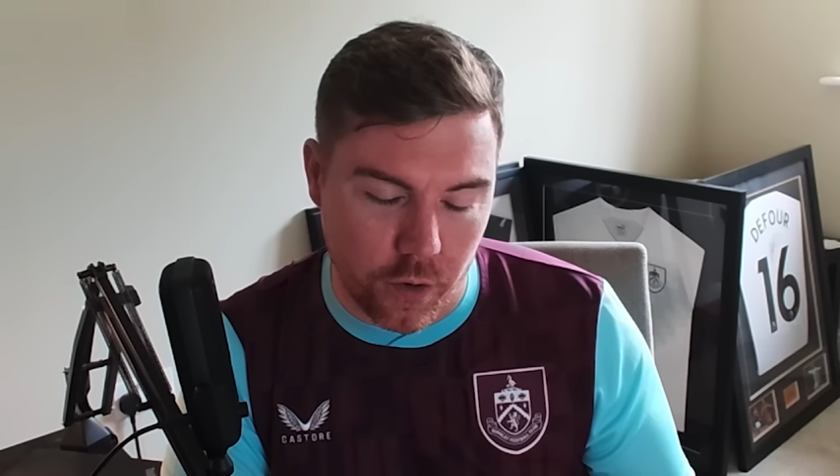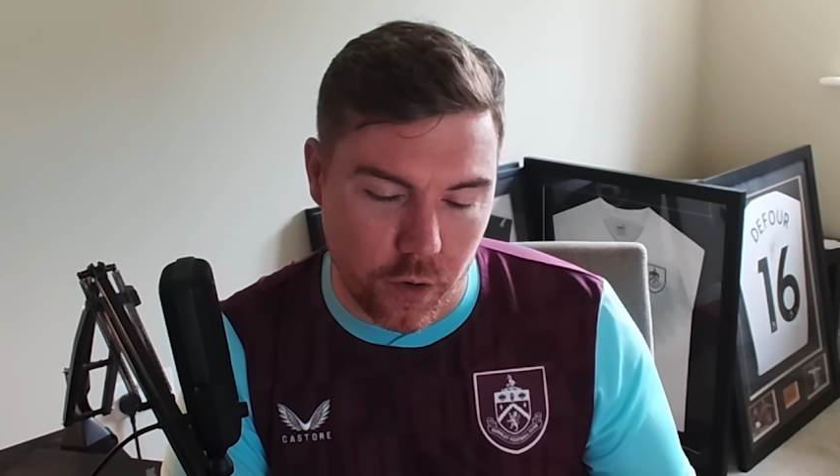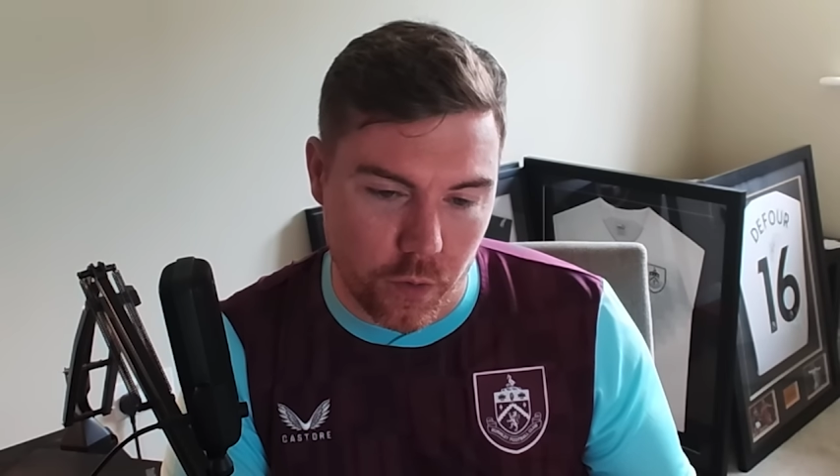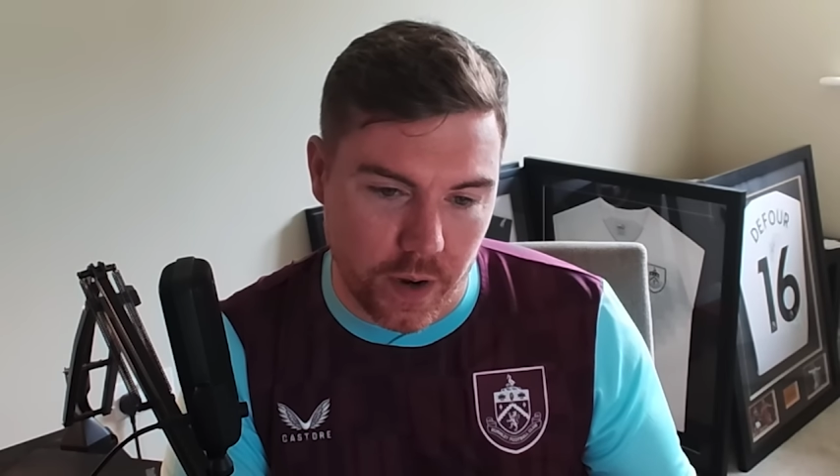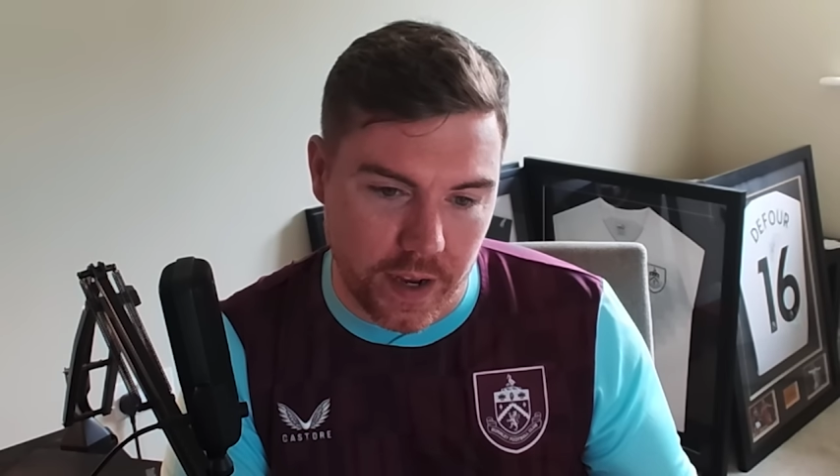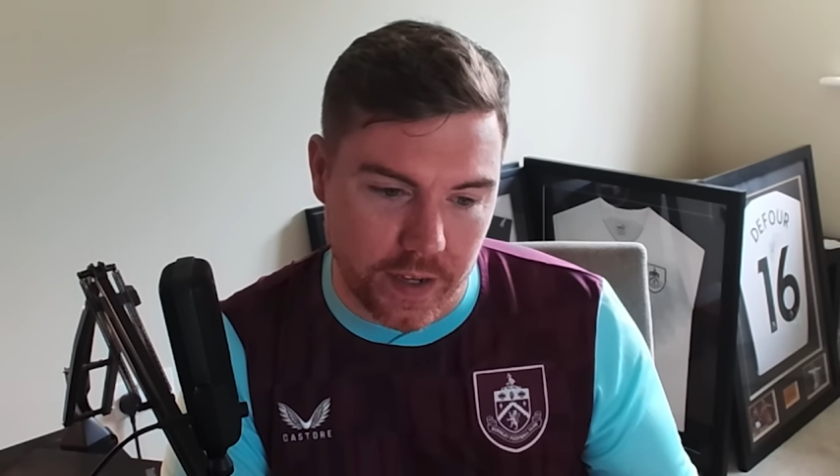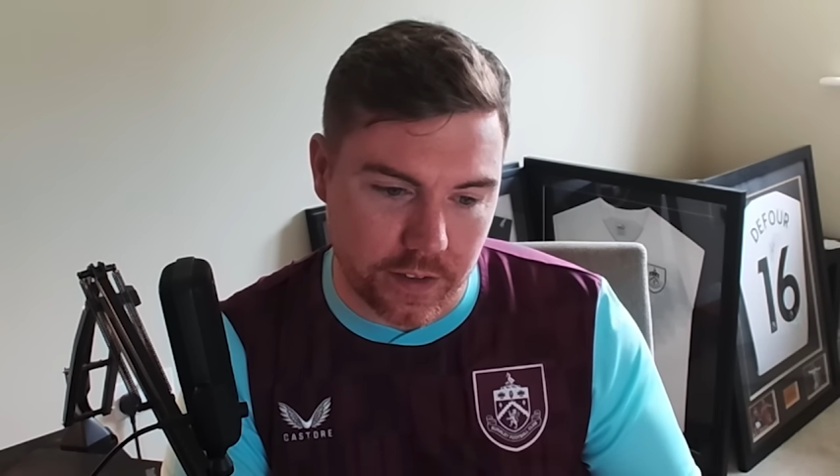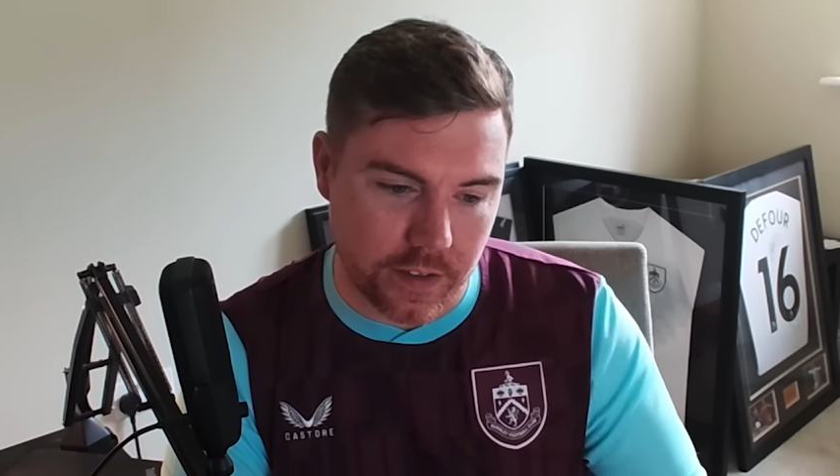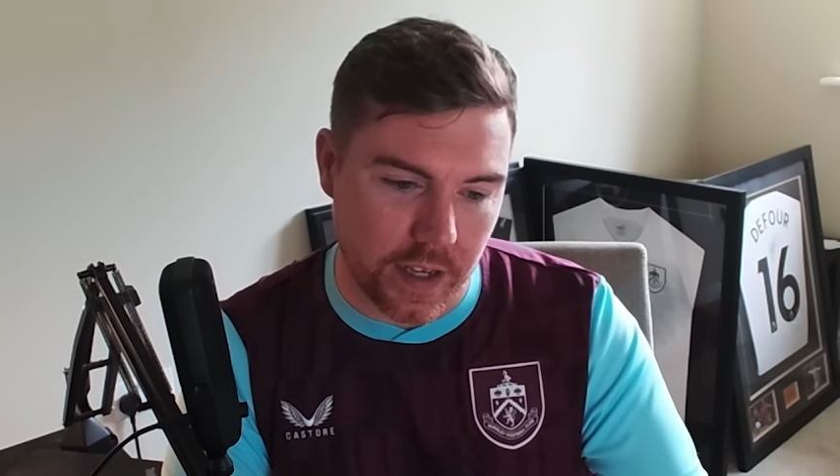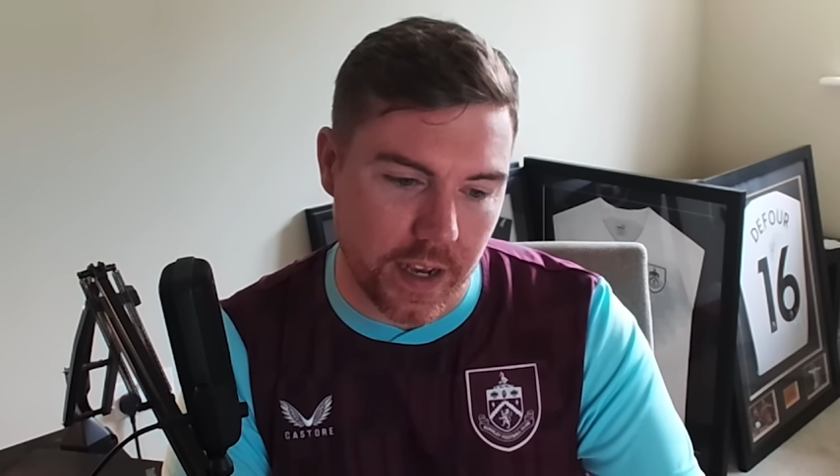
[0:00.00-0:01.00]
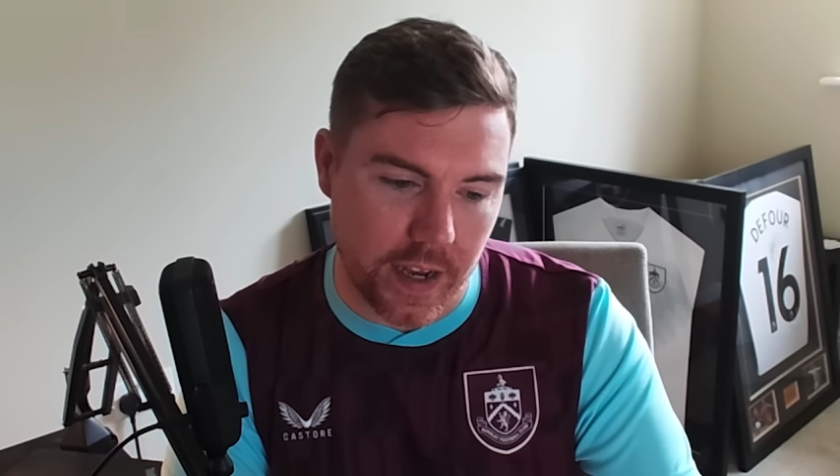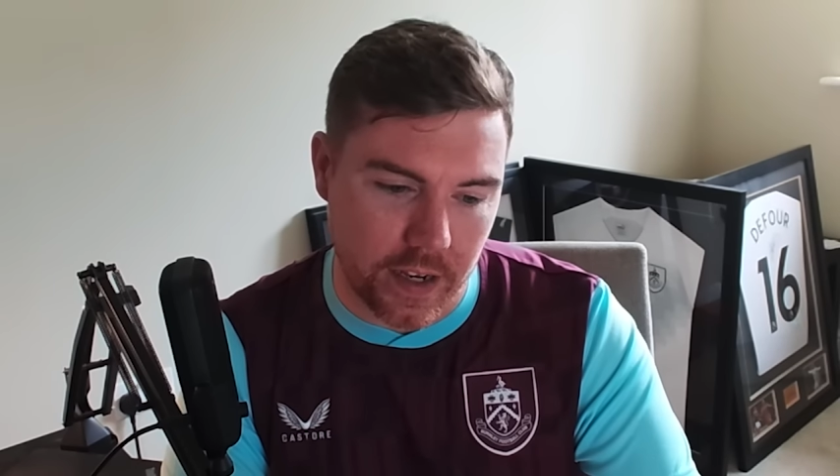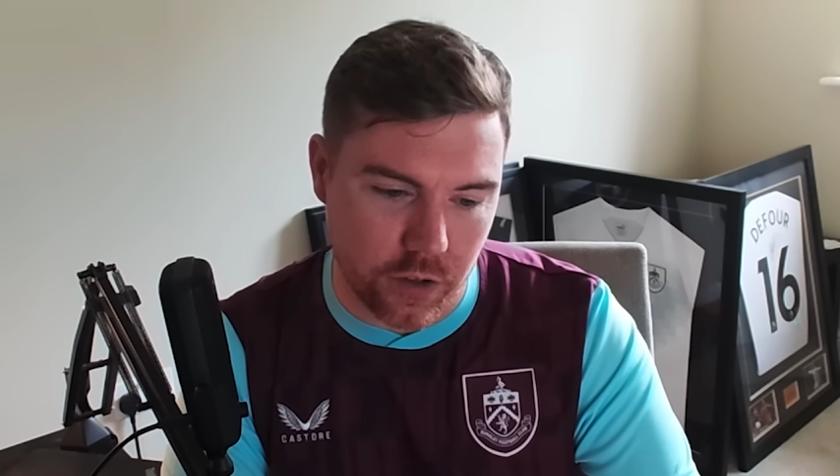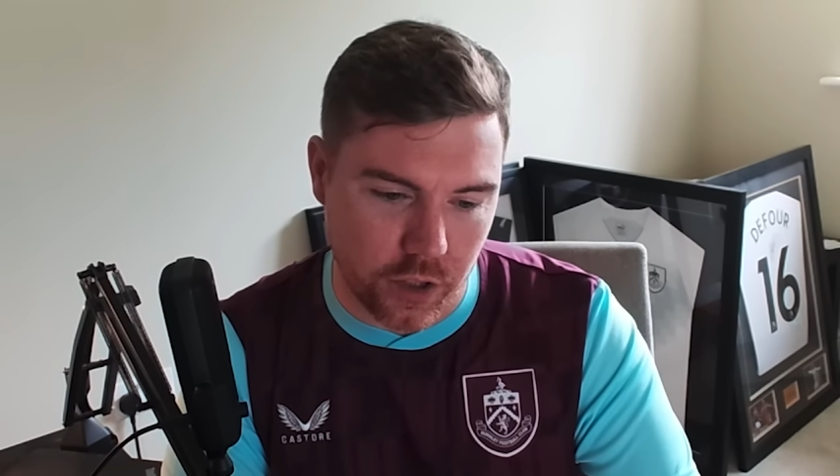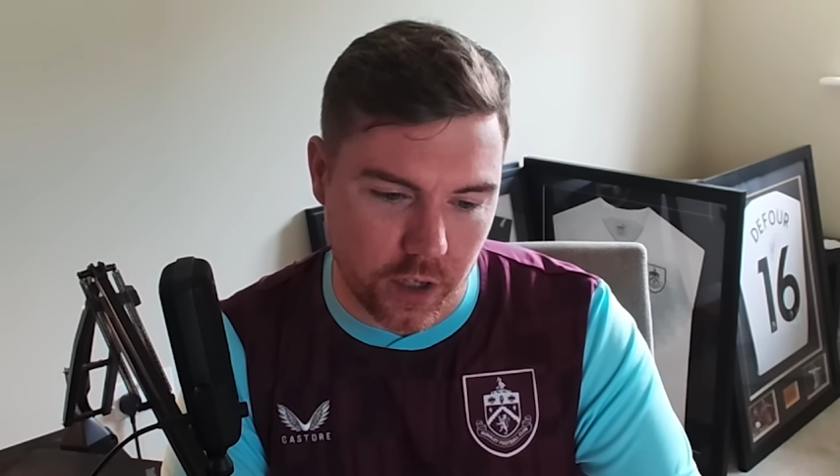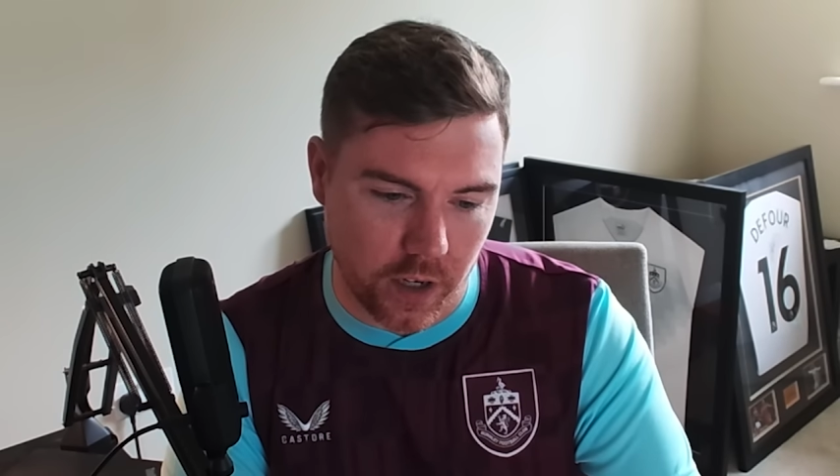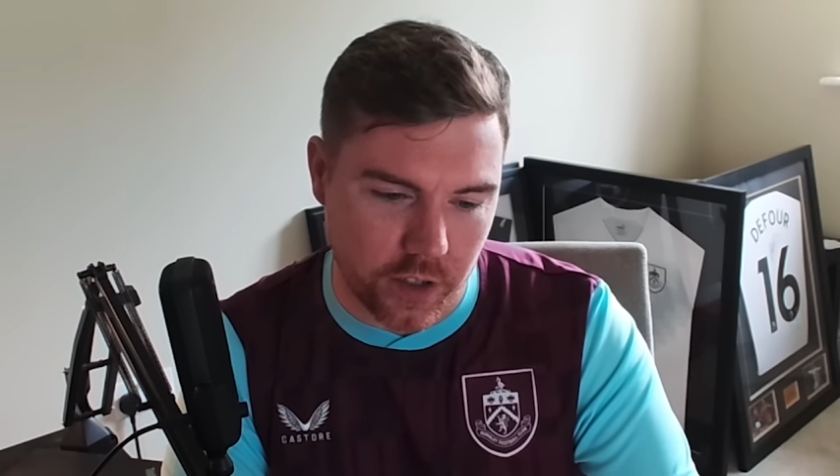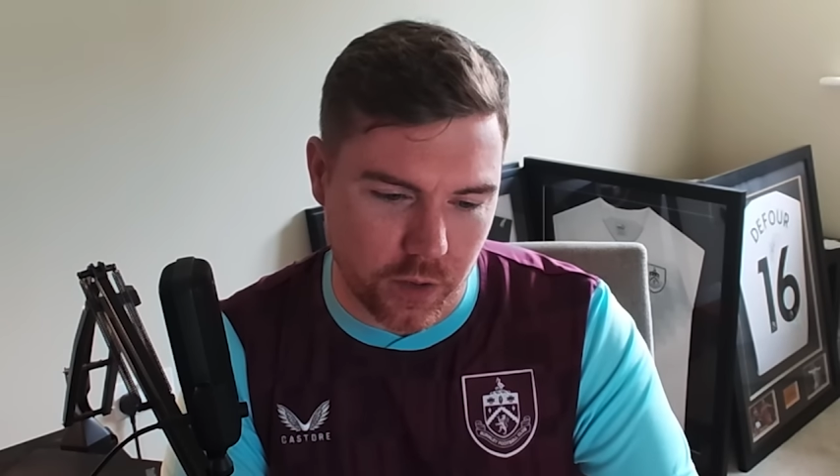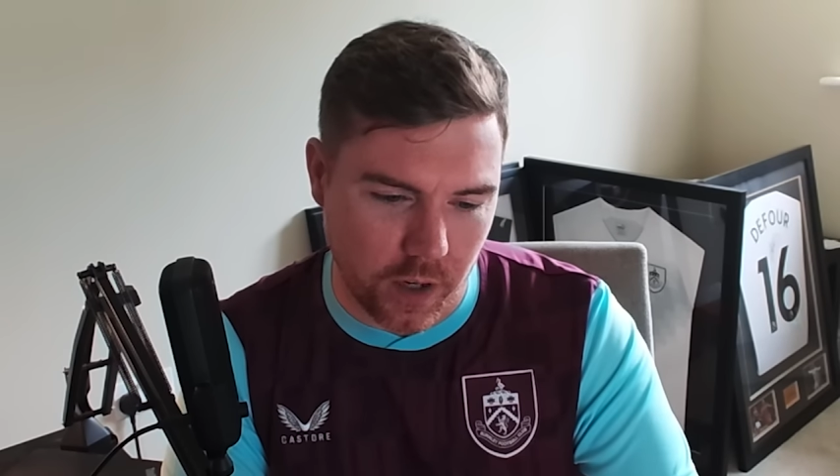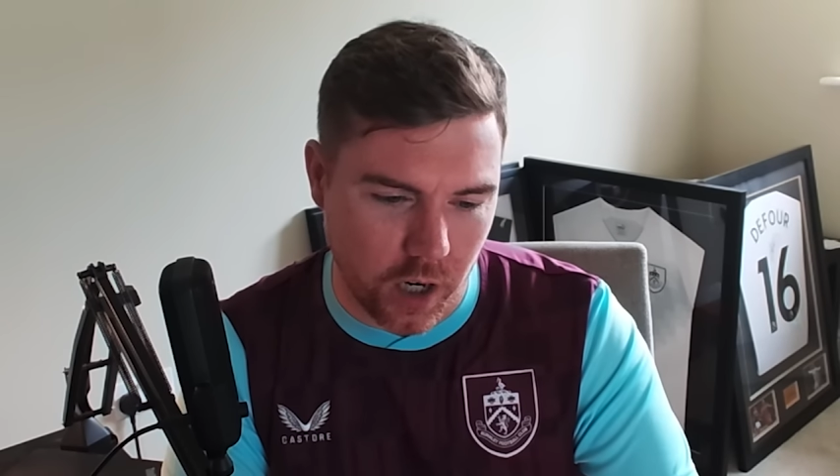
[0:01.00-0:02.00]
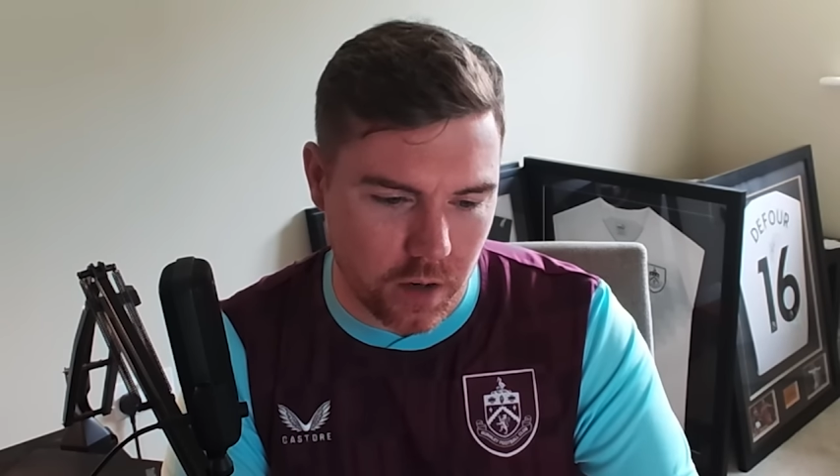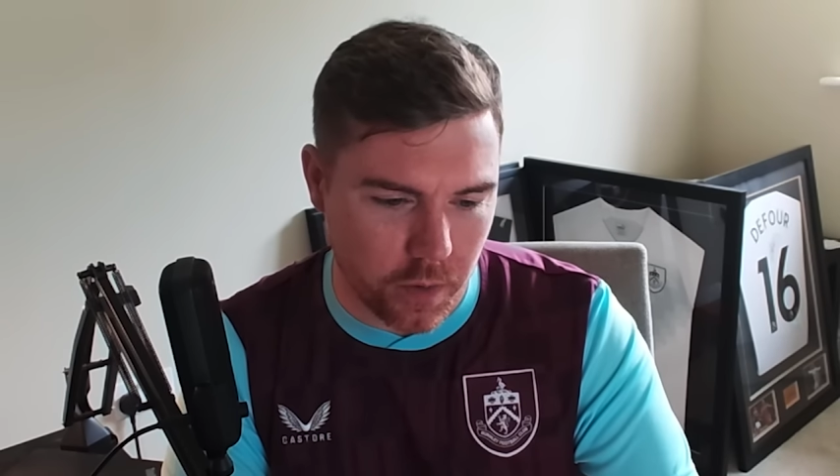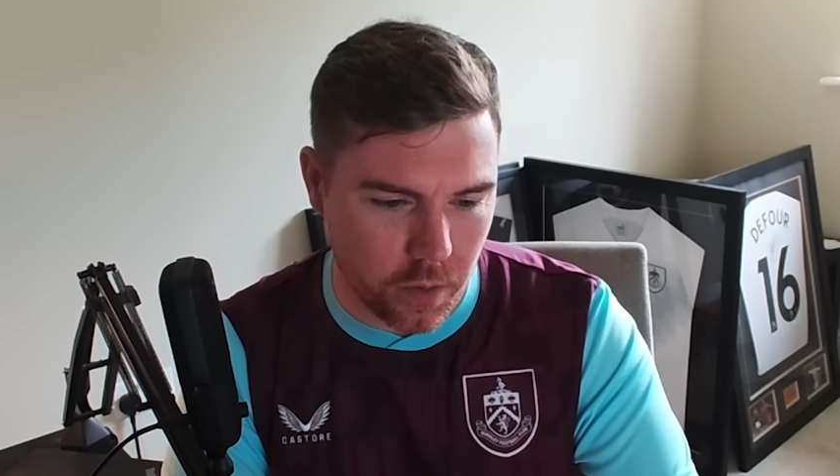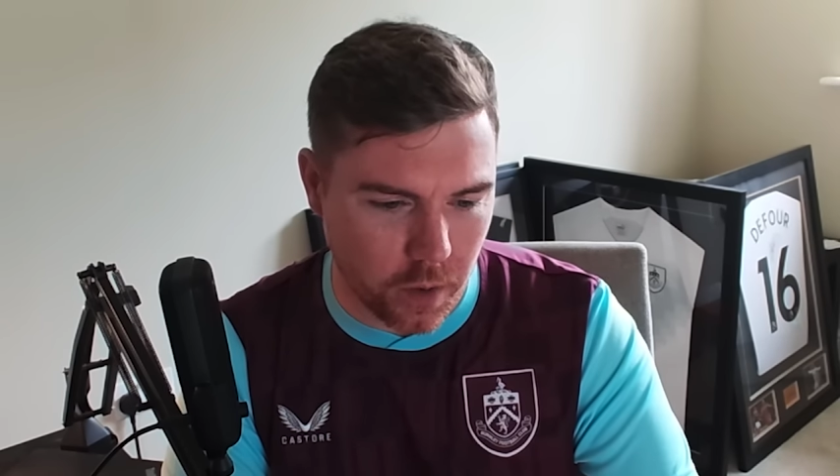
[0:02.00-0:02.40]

who is a journalist who I can't remember who